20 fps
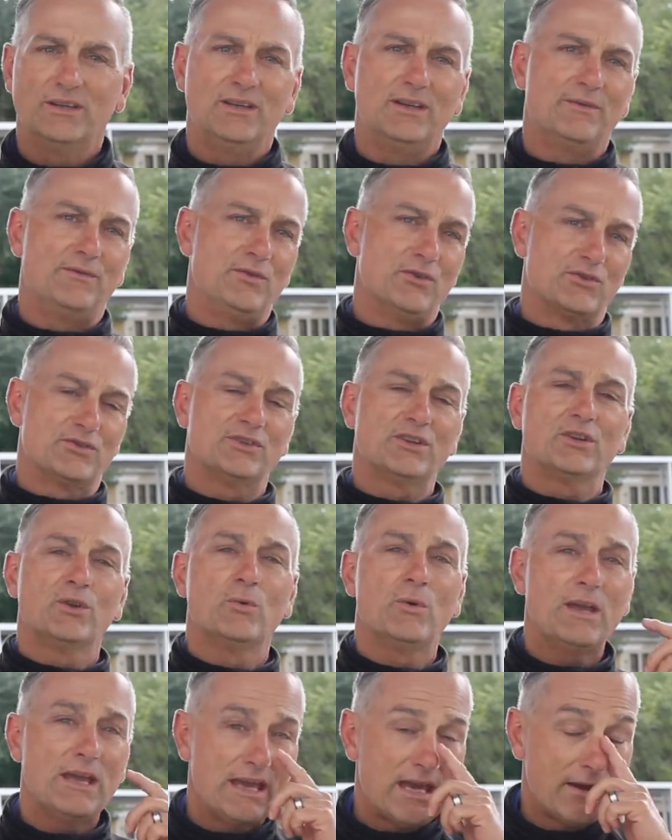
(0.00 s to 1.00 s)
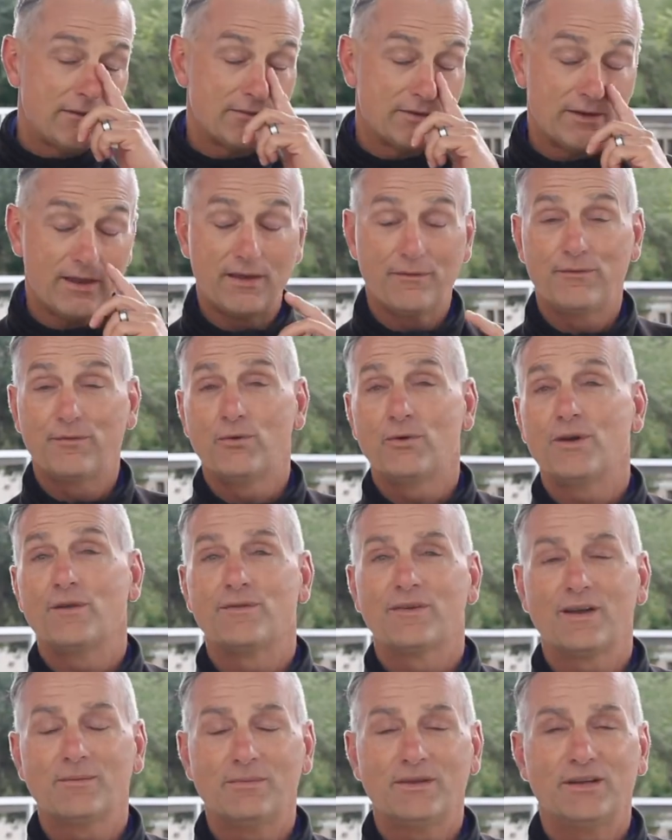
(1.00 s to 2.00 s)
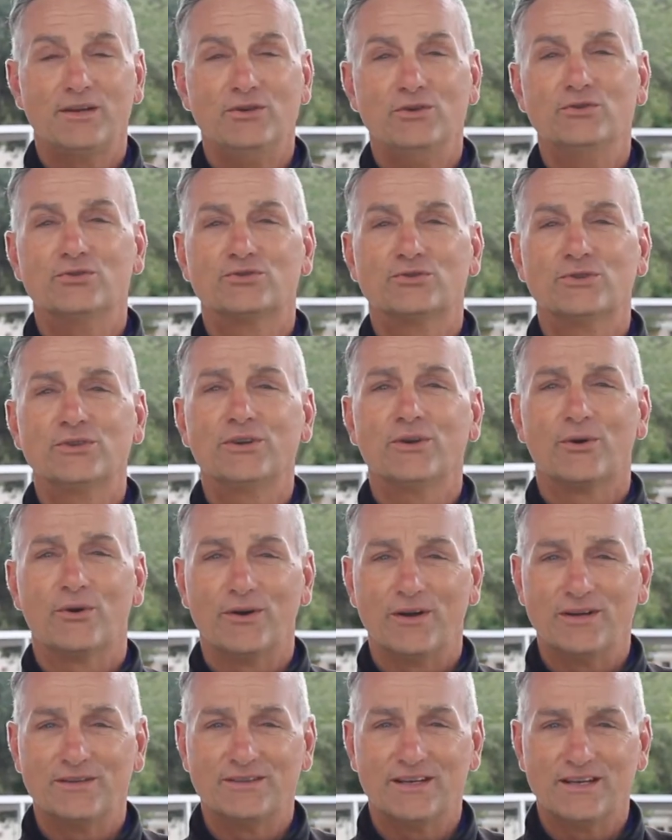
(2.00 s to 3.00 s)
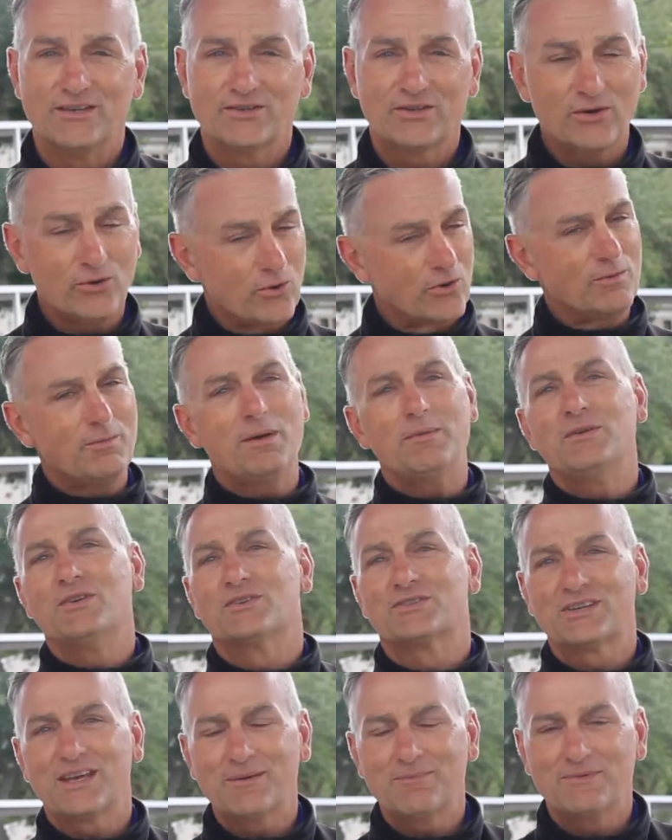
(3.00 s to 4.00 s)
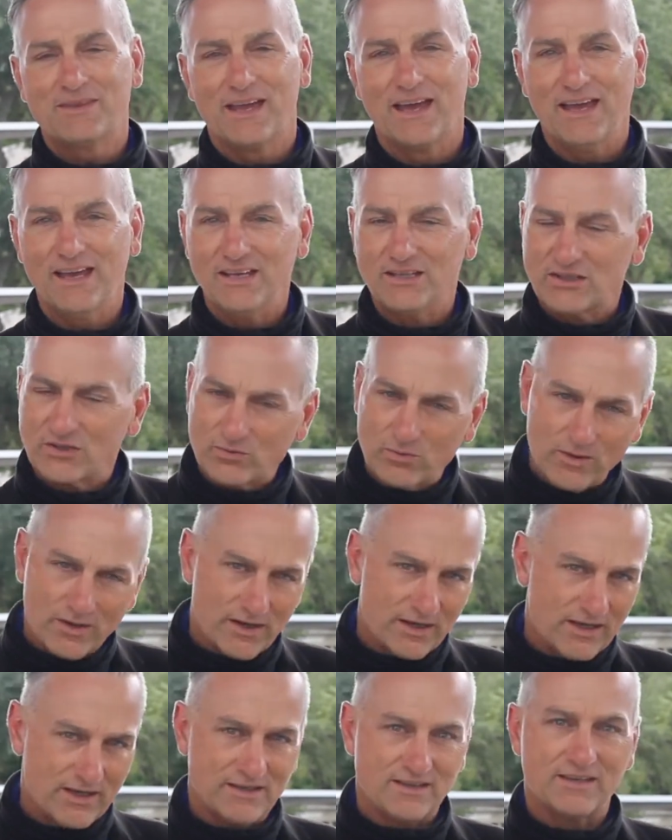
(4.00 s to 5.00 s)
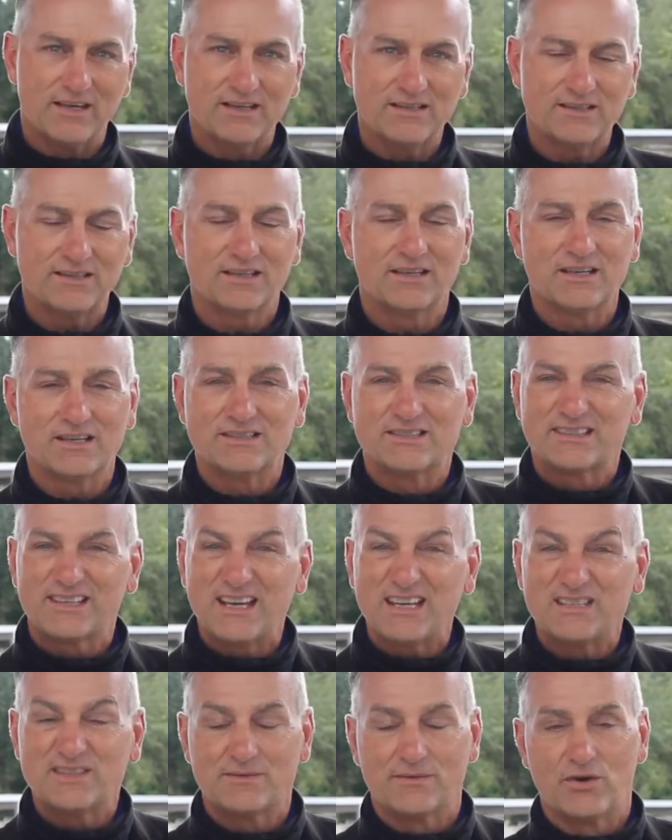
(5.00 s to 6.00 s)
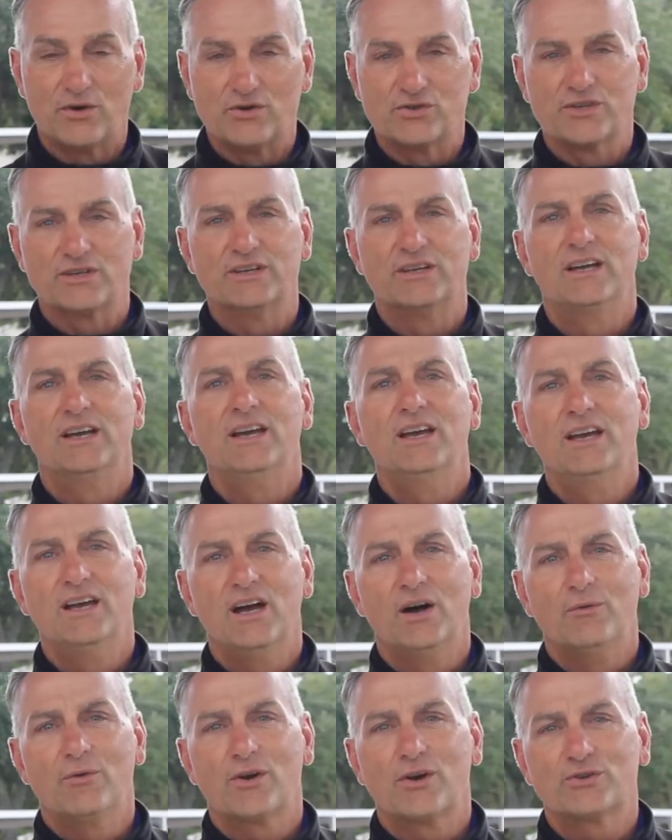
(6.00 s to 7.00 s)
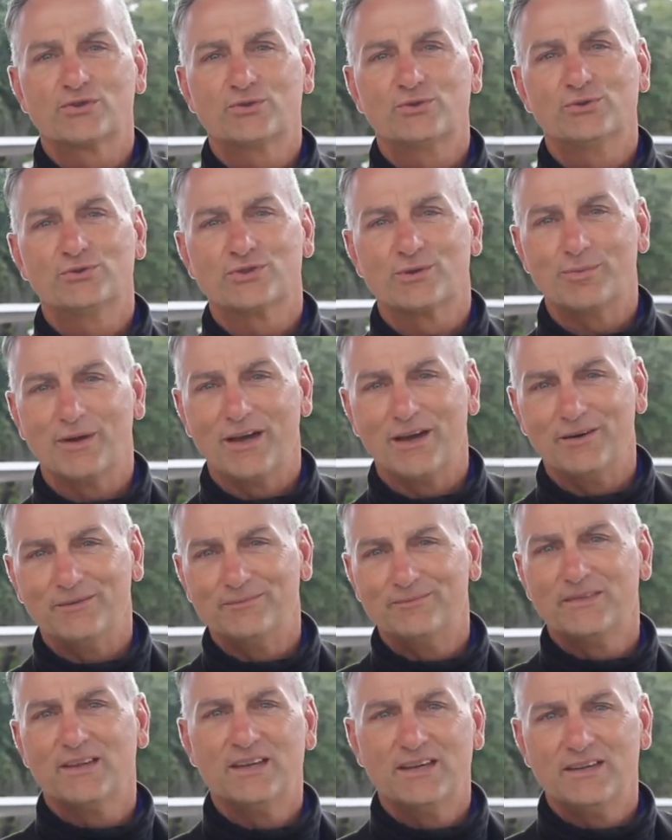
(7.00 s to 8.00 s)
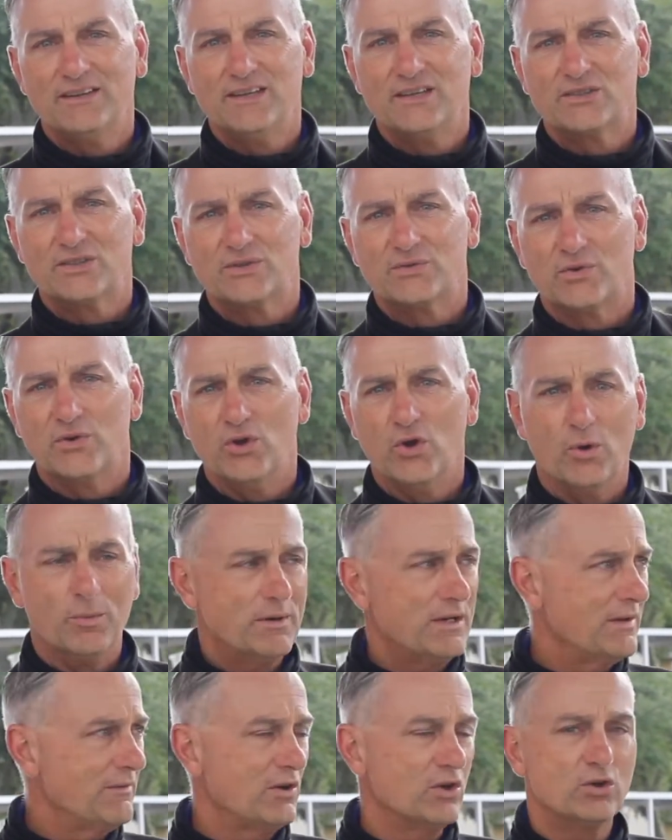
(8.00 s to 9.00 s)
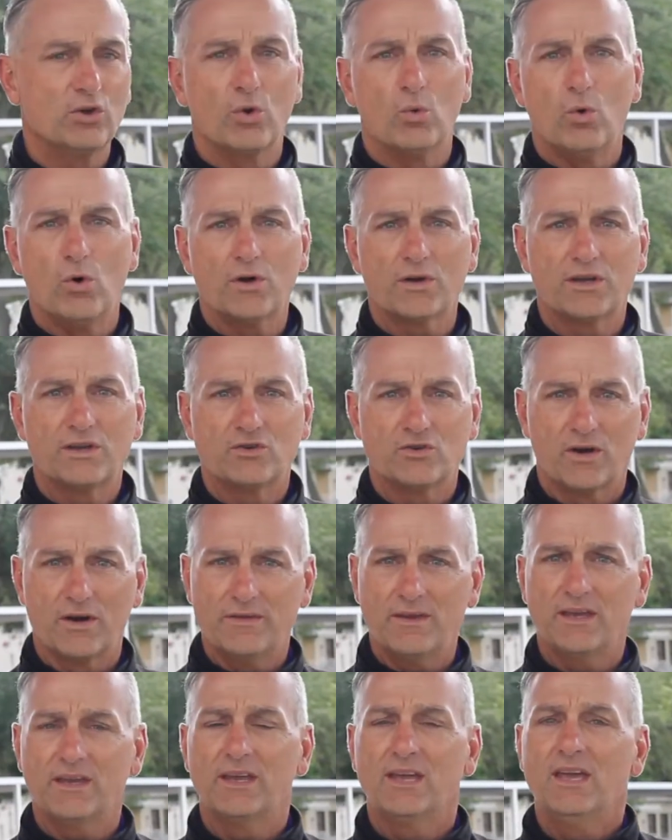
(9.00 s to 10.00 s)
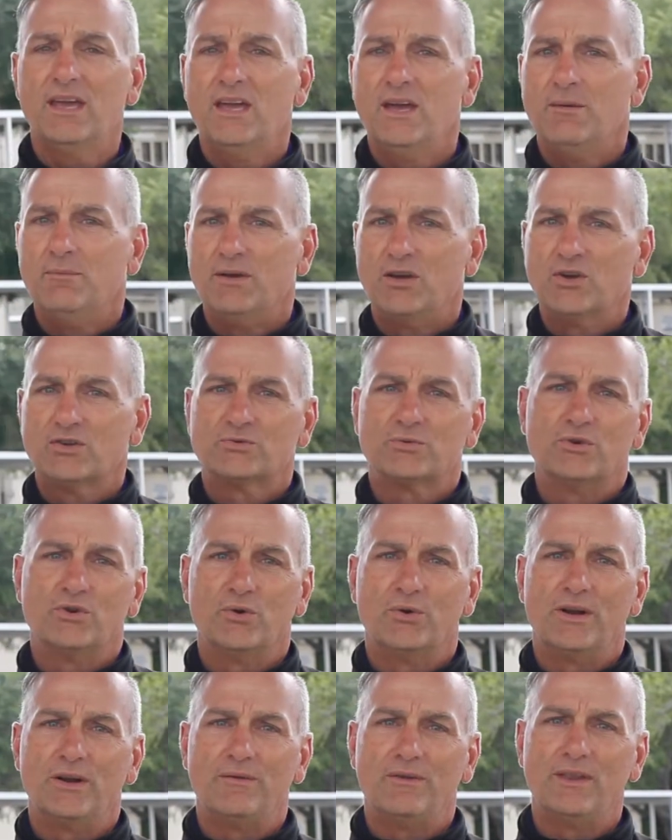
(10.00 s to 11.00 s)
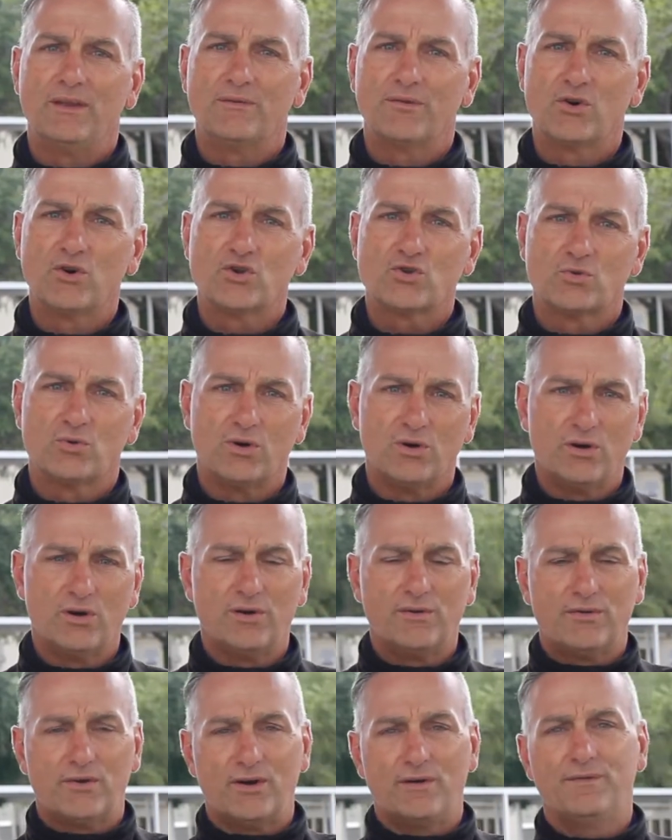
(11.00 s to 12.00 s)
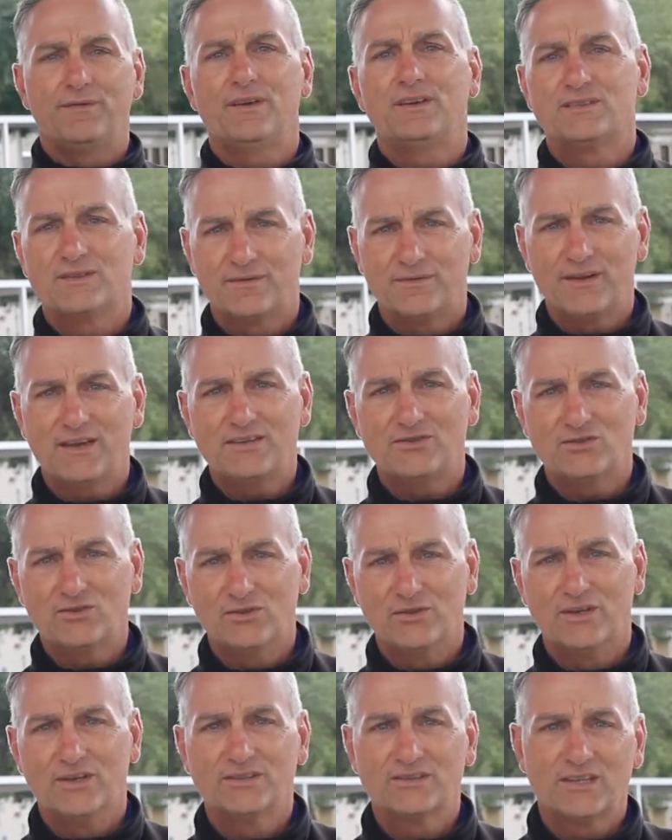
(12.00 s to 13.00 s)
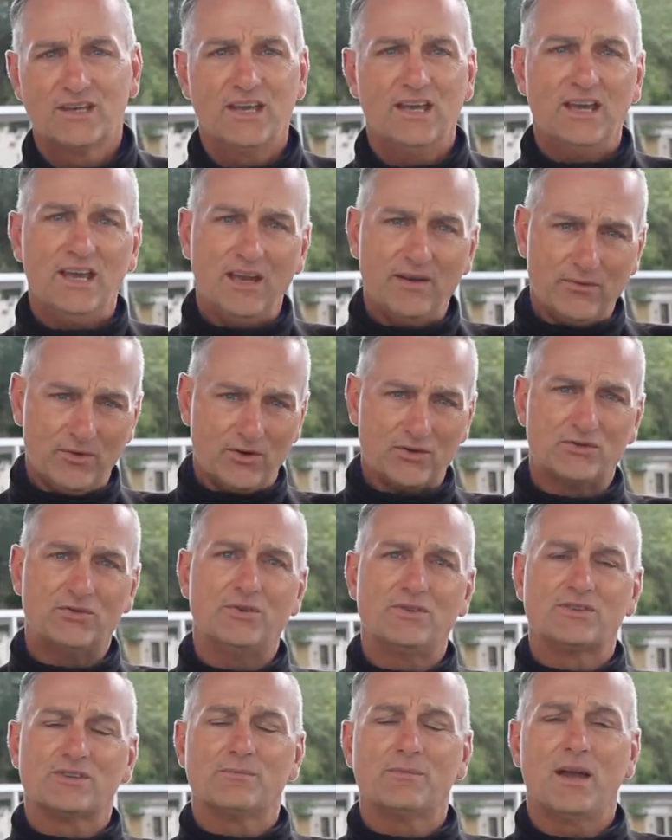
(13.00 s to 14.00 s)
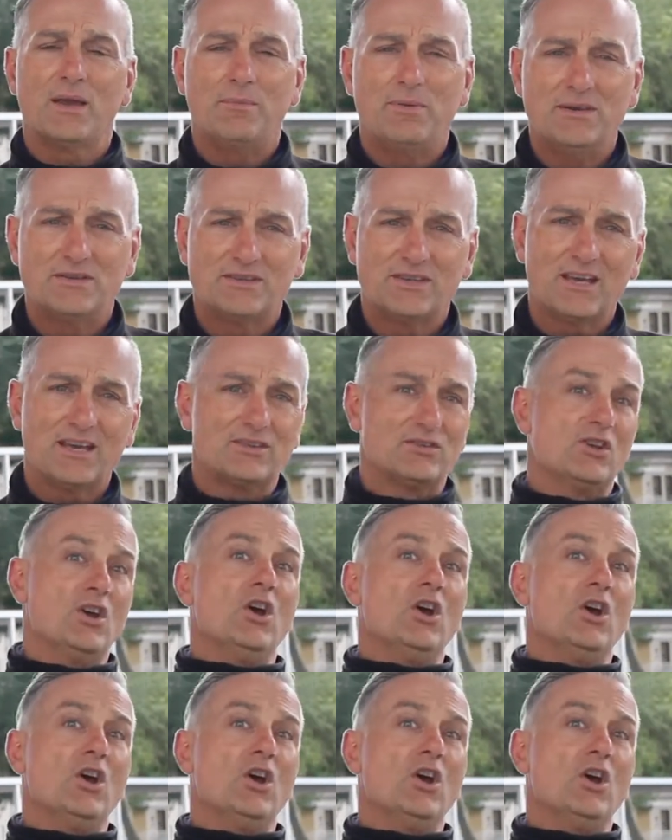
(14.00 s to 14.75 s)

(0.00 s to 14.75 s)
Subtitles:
If you're still awake after that 45-minute new student orientation, or maybe you skipped that and just want a concise version of what our school's about, this is for you. I'm going to give you a little walking tour. I think because we're doing everything virtual for our face-to-face students and for our students in MyPCS